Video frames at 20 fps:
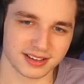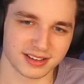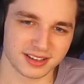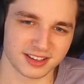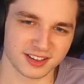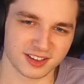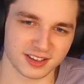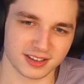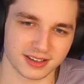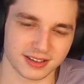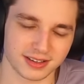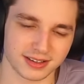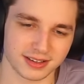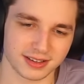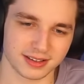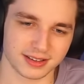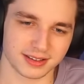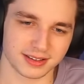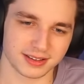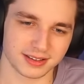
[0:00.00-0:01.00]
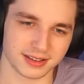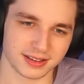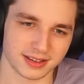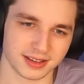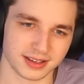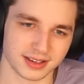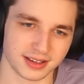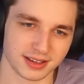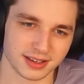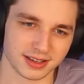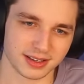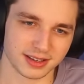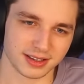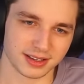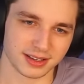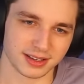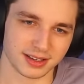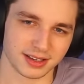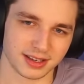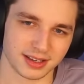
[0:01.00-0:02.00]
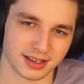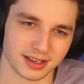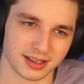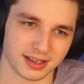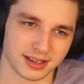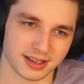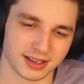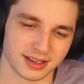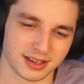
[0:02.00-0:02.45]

(no one is talking)